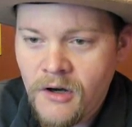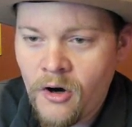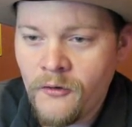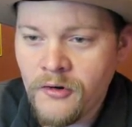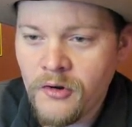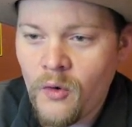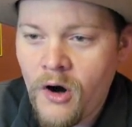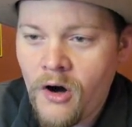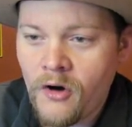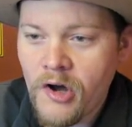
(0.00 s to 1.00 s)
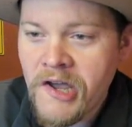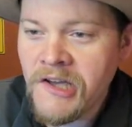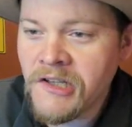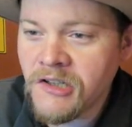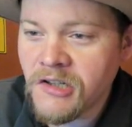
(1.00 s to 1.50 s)
Over the wall,
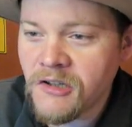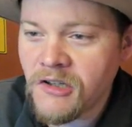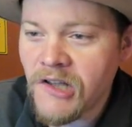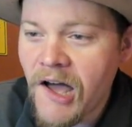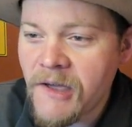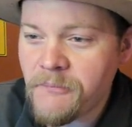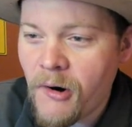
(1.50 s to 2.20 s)
into the light